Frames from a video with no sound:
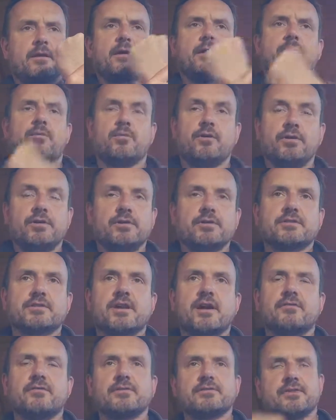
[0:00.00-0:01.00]
What you
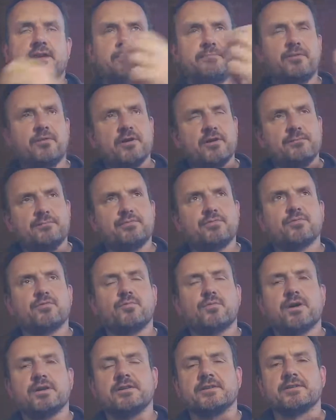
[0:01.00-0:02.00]
discover is that point of pure
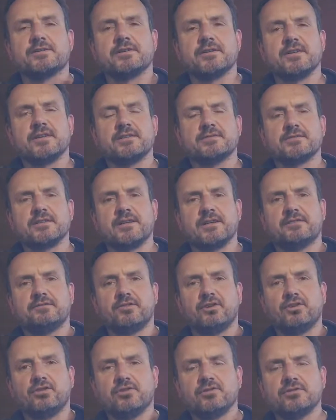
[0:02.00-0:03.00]
awareness is
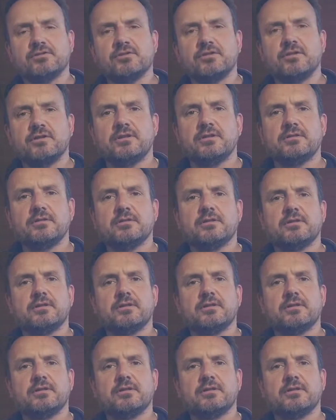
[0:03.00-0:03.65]
eternal,